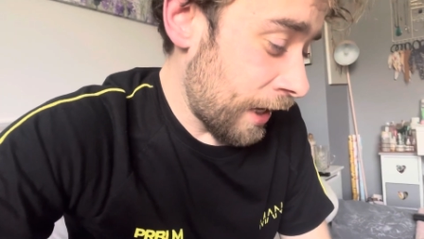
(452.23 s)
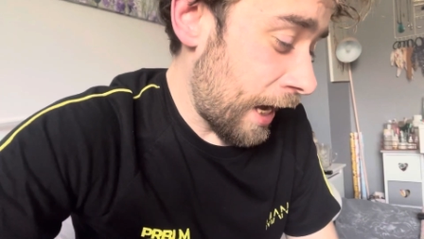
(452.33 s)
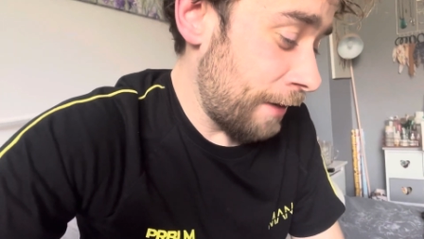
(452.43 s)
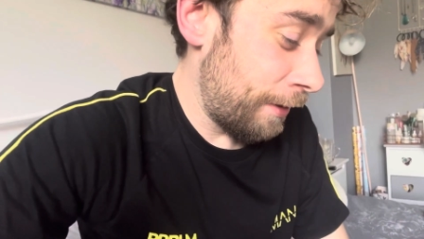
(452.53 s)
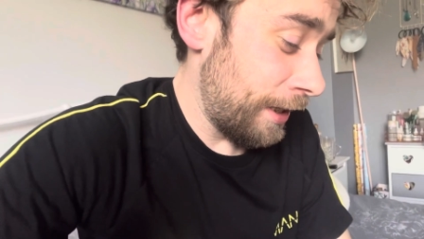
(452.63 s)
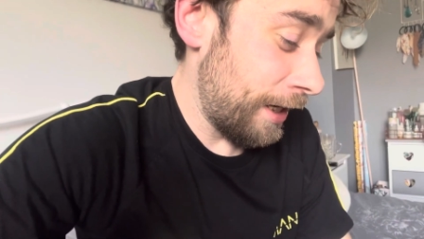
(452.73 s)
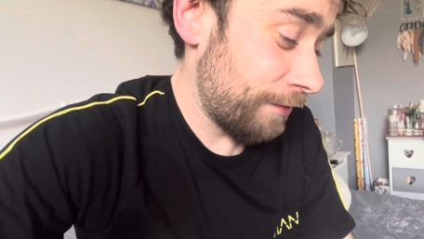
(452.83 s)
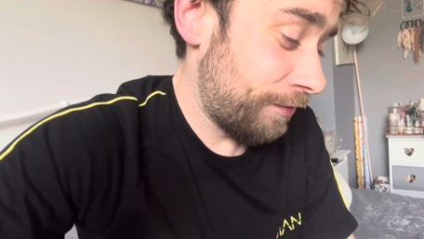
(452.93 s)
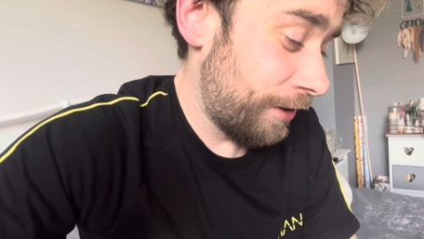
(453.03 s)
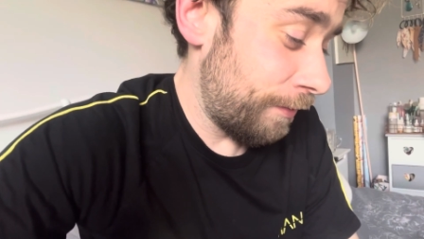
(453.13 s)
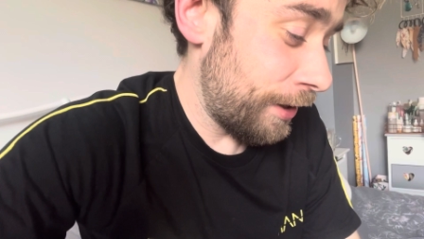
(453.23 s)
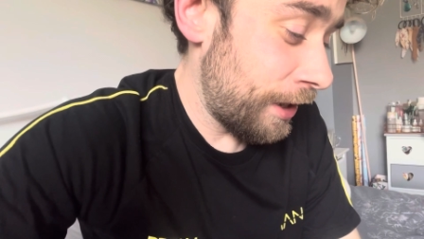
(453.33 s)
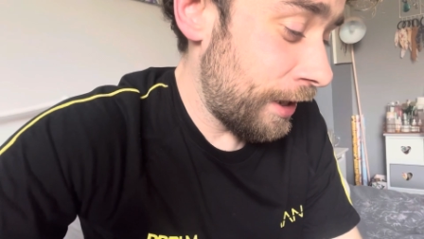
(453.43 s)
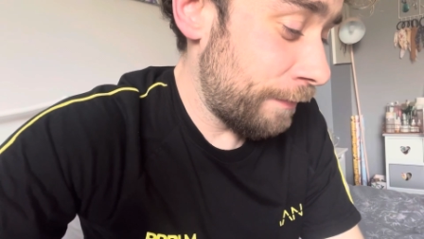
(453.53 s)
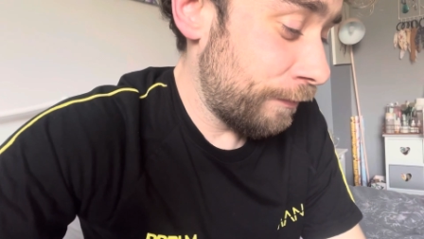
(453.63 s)
Anyway, next up,
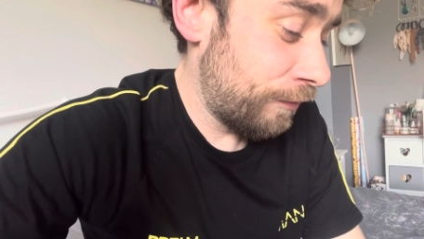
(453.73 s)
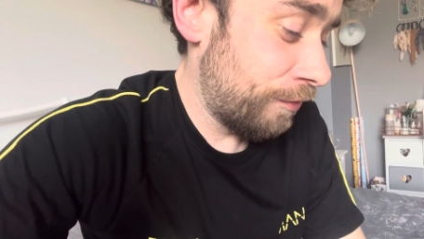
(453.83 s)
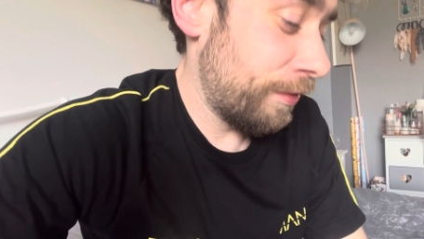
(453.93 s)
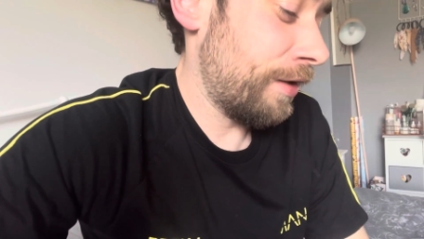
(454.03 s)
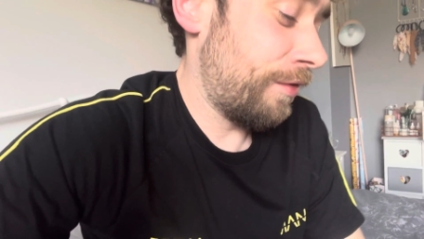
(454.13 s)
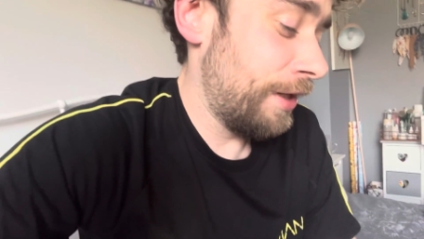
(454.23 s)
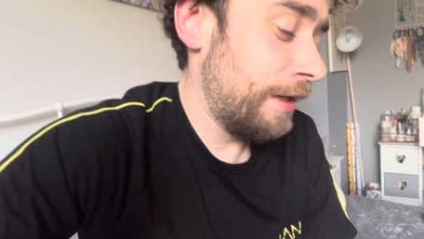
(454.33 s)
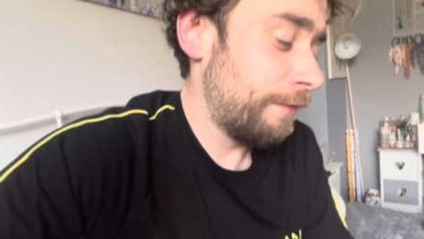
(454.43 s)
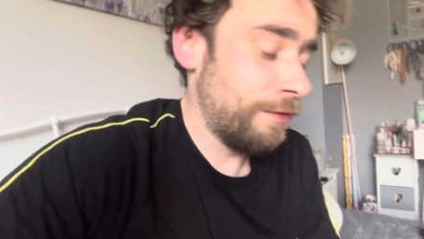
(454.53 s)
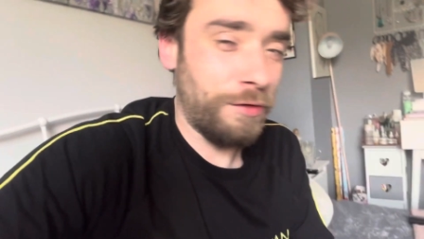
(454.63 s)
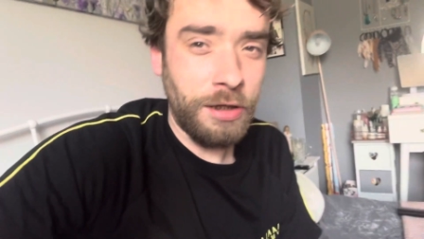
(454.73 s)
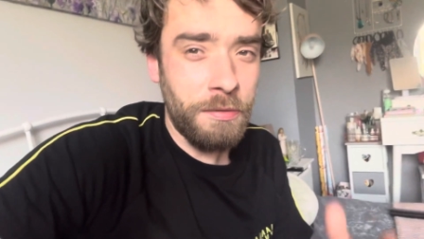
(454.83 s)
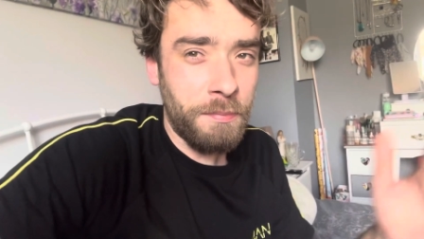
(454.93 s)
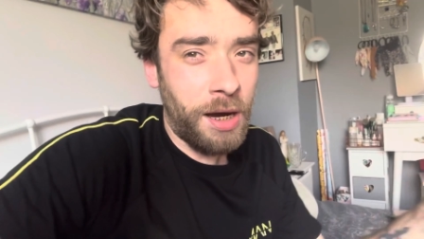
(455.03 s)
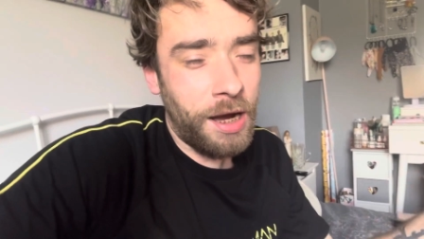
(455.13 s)
drinks in the evening. So you
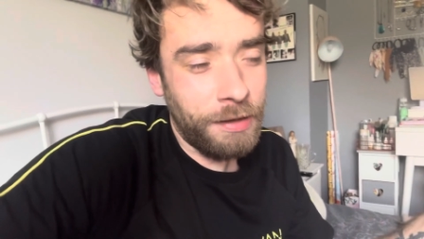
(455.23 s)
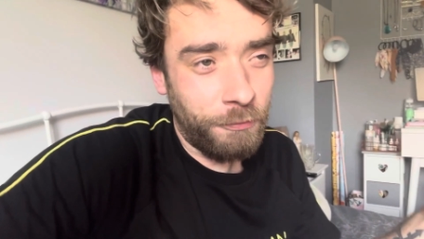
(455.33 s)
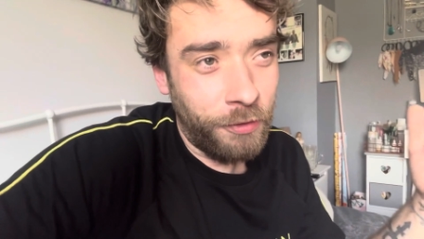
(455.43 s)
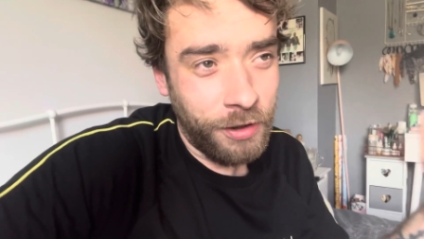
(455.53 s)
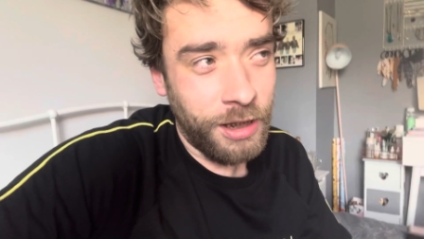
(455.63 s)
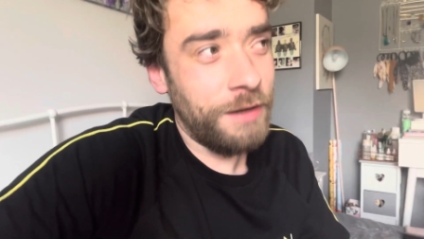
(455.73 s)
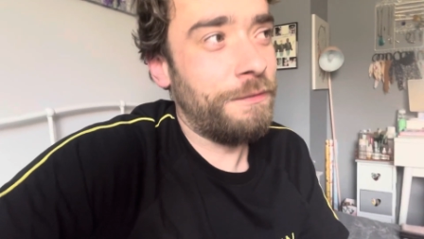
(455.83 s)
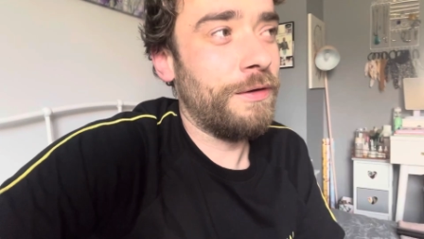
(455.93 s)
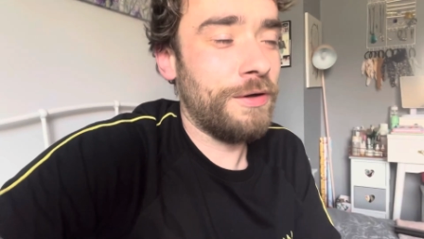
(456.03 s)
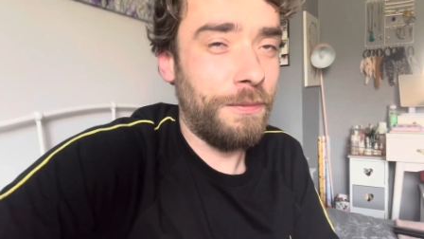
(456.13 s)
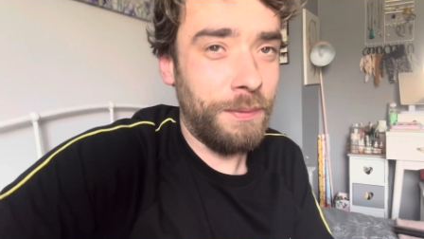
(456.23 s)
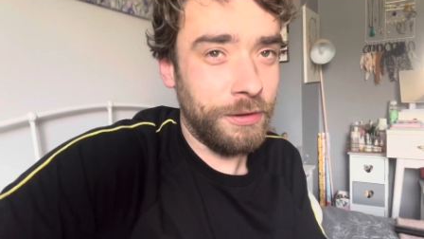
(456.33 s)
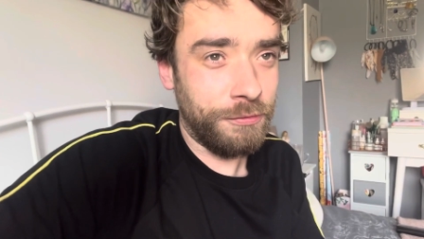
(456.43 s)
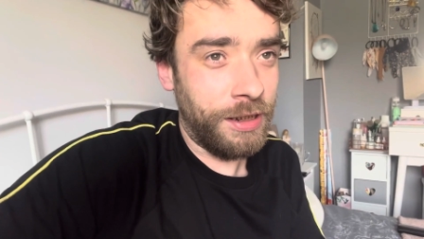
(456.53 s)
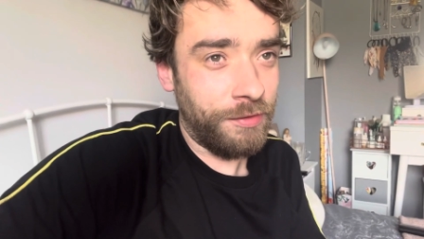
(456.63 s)
might want to go for a couple of
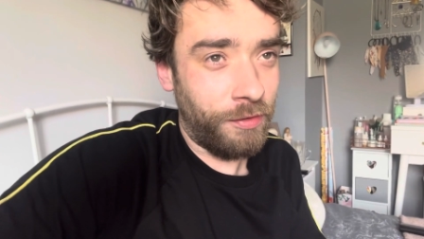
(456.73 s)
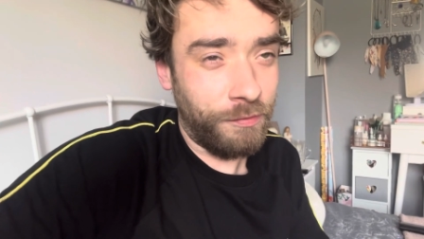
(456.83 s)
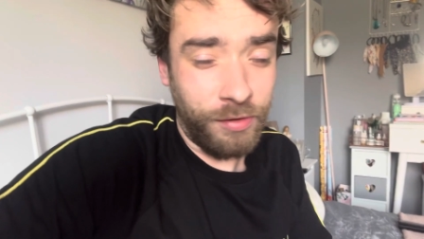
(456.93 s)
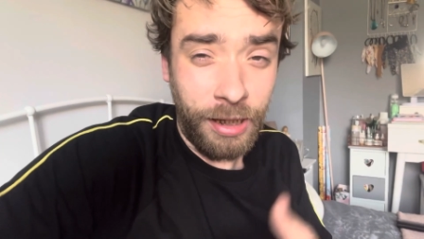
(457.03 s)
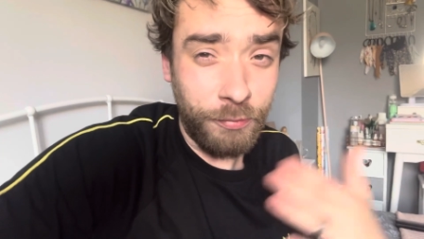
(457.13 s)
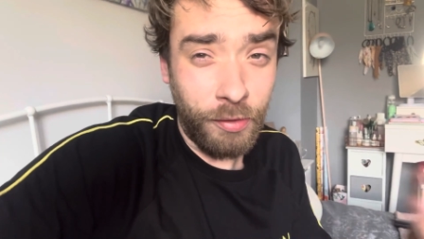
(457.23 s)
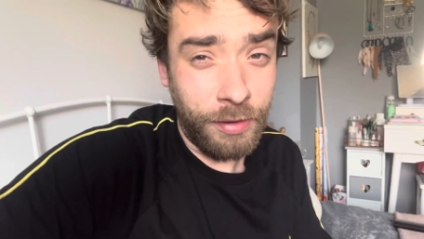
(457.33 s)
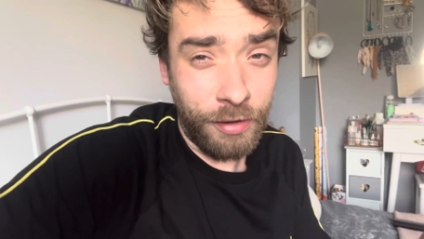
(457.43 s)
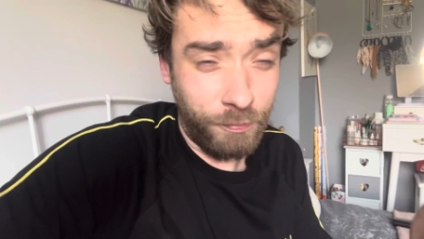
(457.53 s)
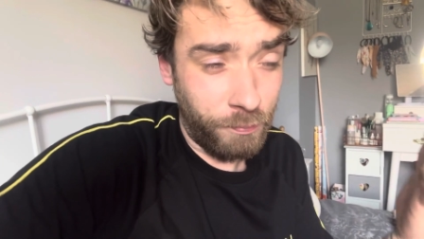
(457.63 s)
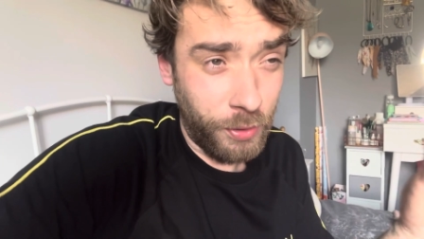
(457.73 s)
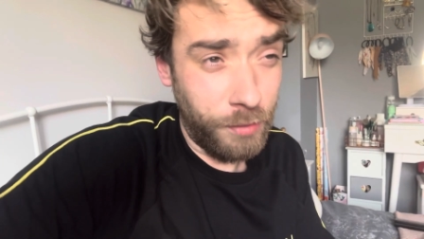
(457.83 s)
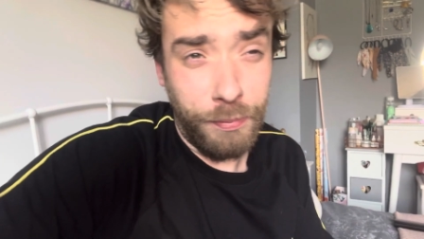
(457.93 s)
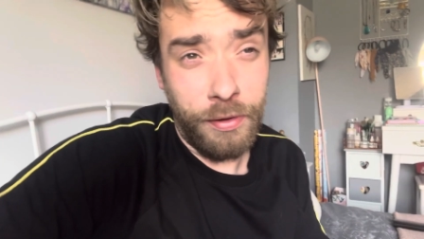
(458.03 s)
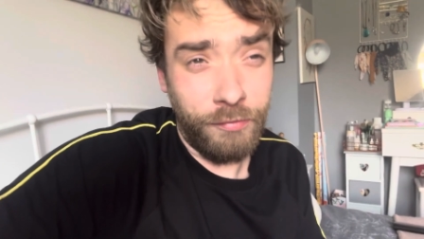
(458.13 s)
drinks. Obviously, I'm doing this per
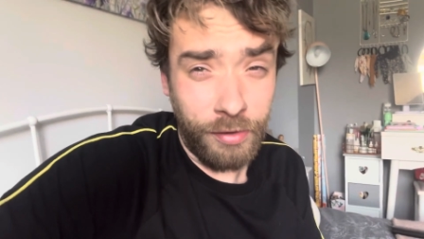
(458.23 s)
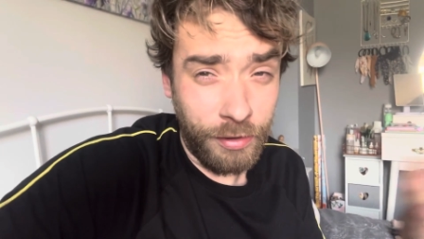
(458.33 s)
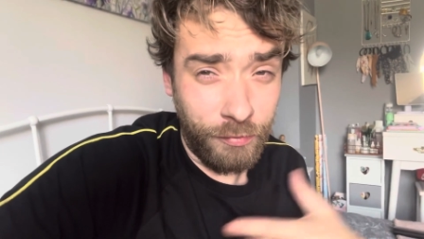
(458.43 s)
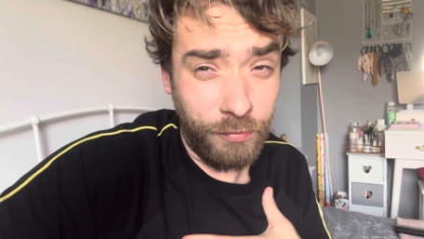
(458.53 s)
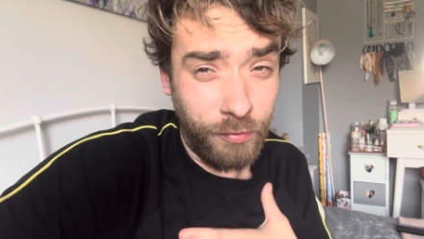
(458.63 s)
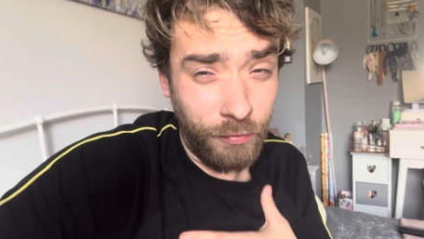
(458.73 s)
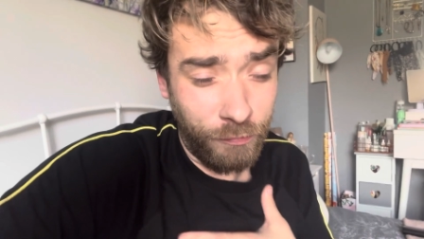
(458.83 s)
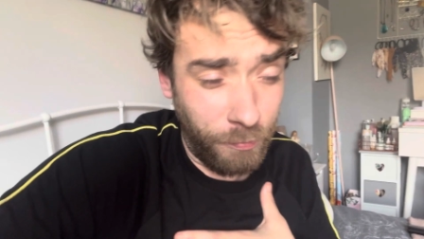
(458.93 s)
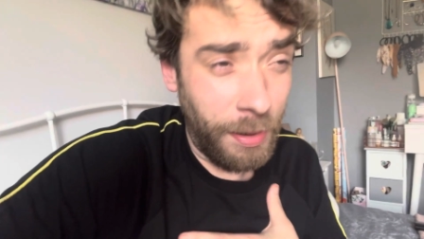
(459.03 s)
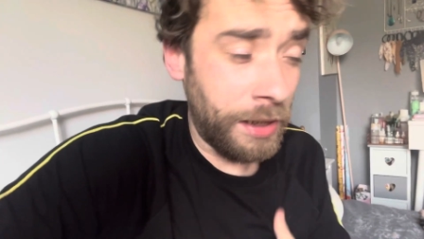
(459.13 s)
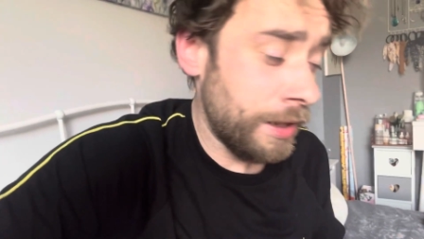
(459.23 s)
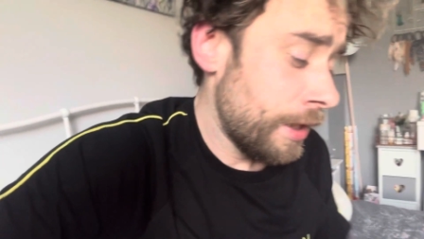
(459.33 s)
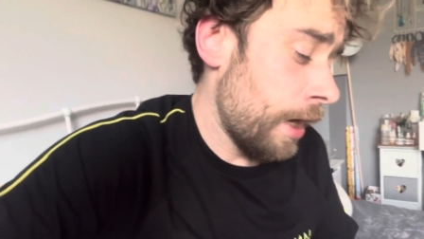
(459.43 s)
person. This is just for me.